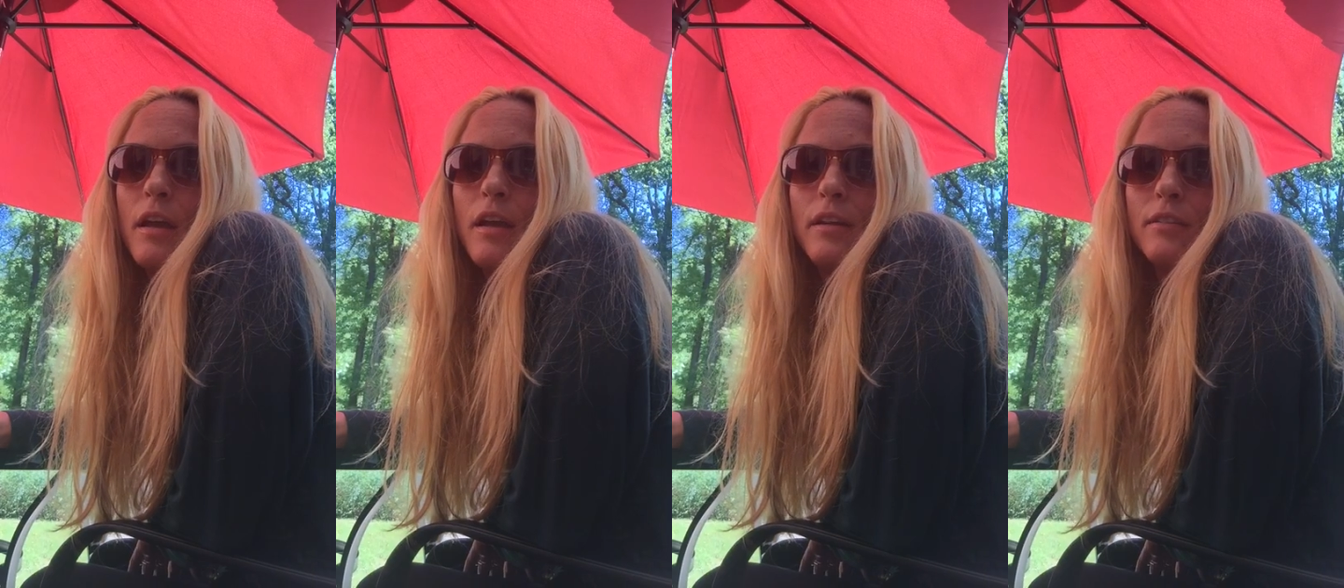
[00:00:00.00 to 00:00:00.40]

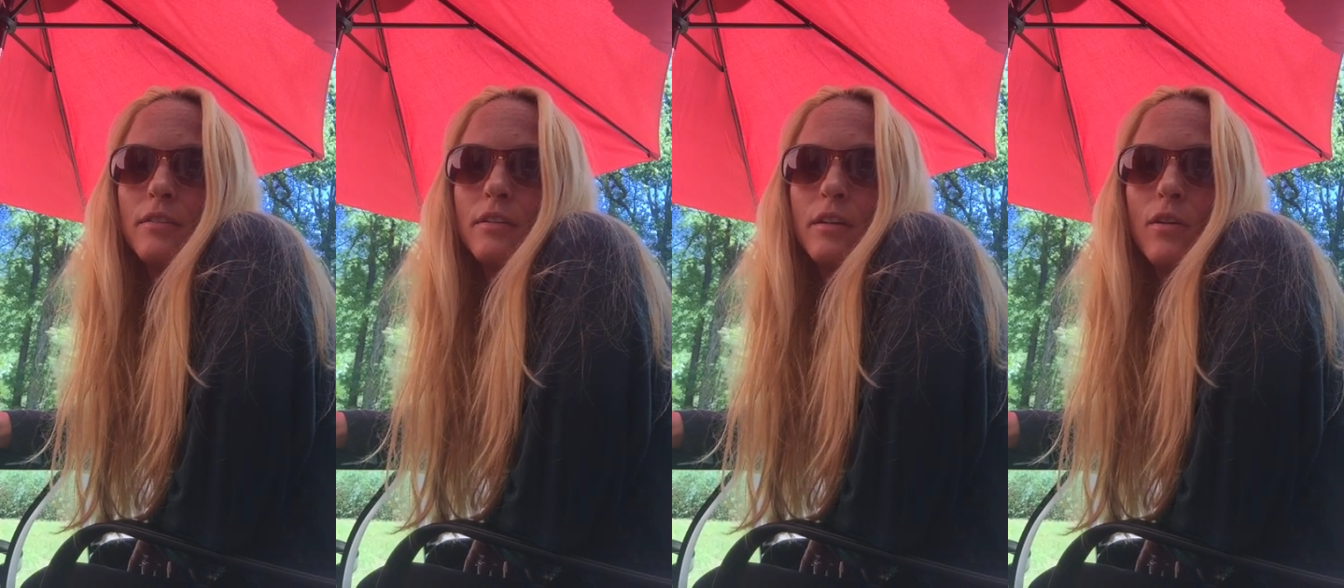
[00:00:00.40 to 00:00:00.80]

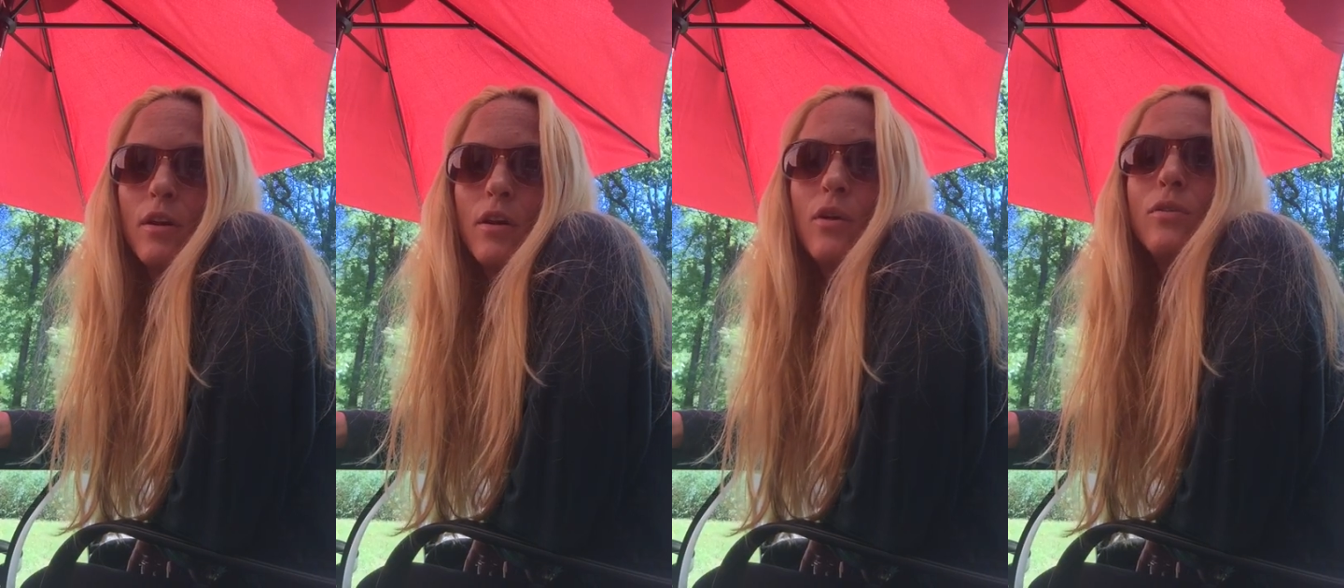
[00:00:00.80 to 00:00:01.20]
And,
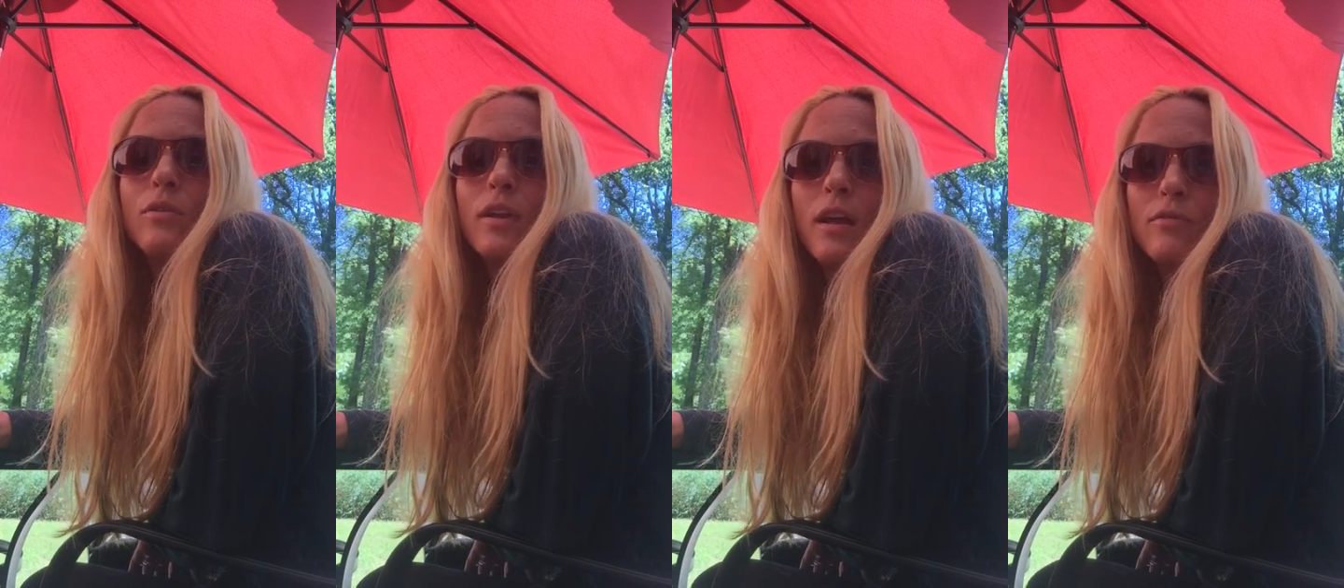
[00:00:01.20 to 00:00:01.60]
our
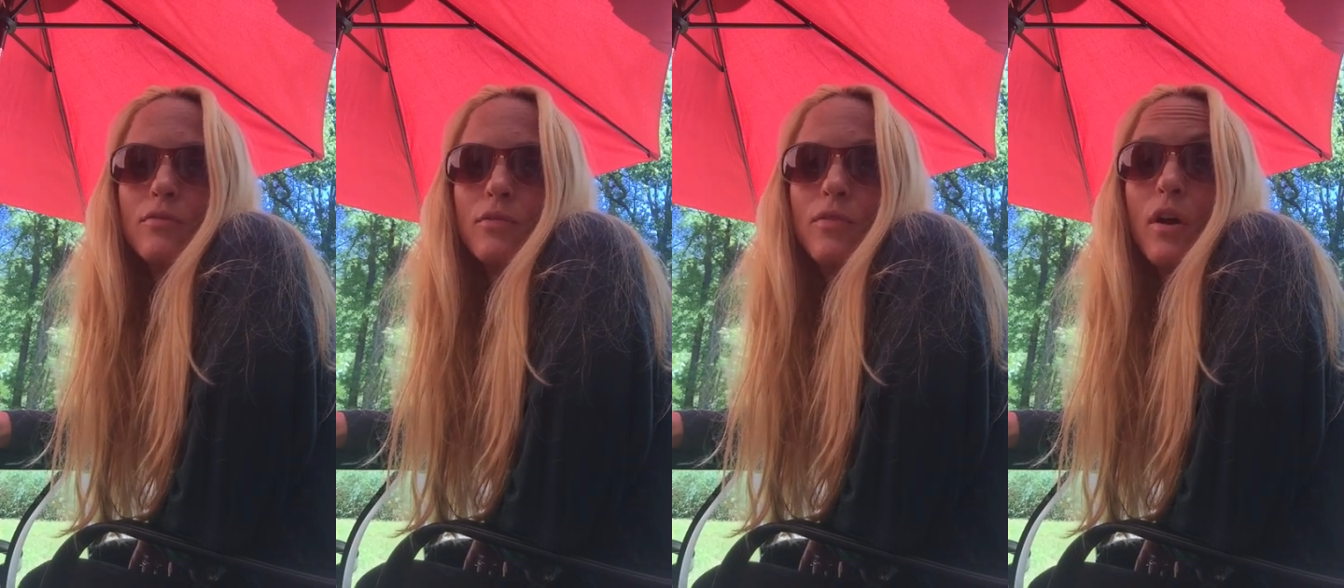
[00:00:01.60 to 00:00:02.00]
whole life
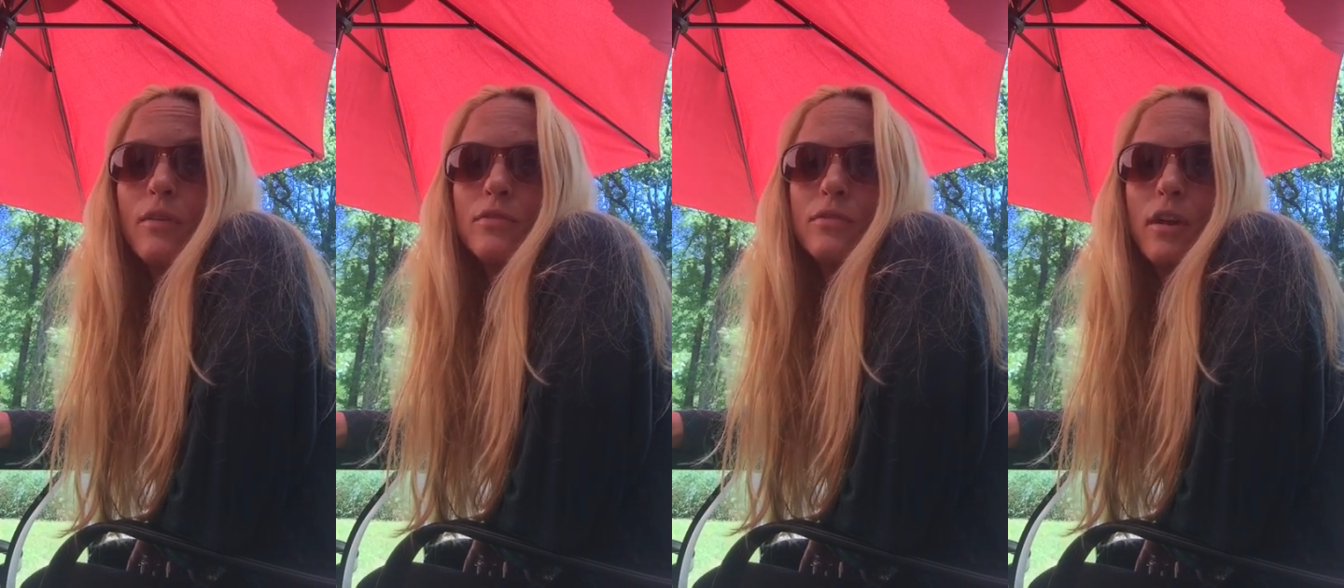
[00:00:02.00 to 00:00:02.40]

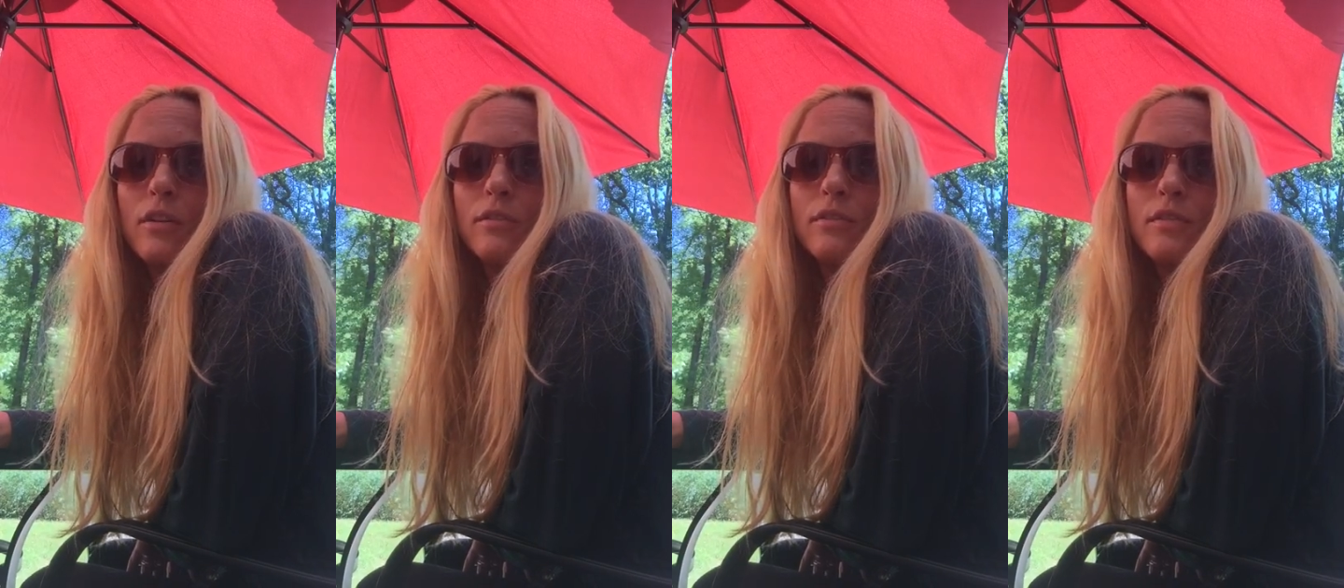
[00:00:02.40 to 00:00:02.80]
revolves
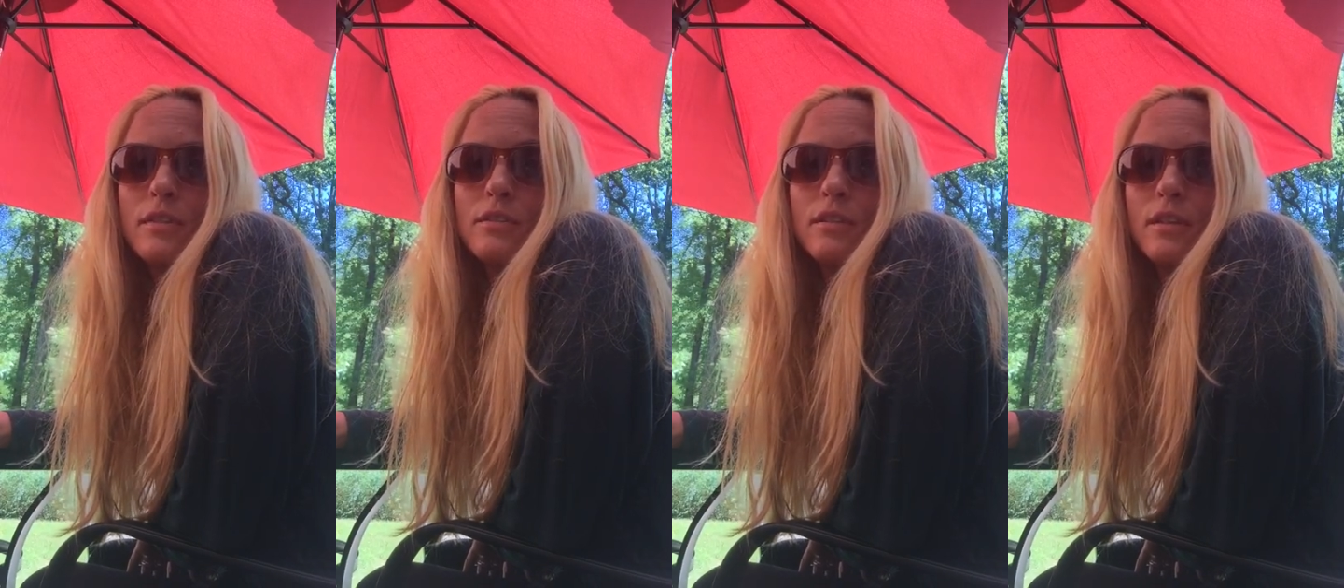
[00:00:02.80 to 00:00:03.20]
around
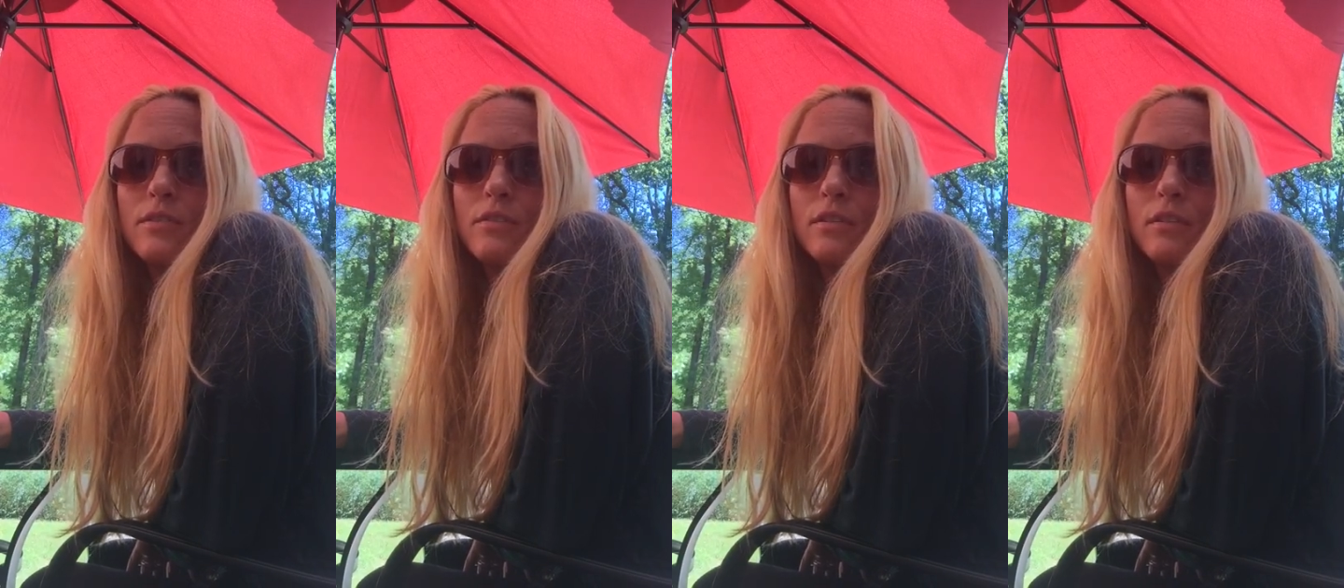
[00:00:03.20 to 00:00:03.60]
this
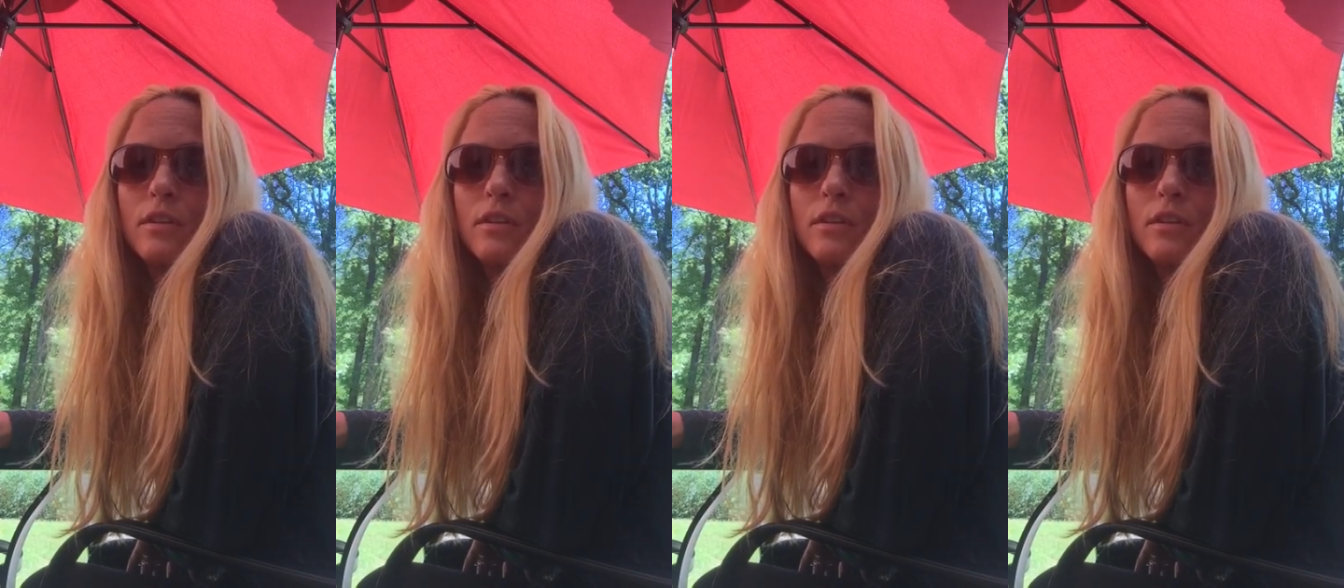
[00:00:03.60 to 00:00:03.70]
addiction.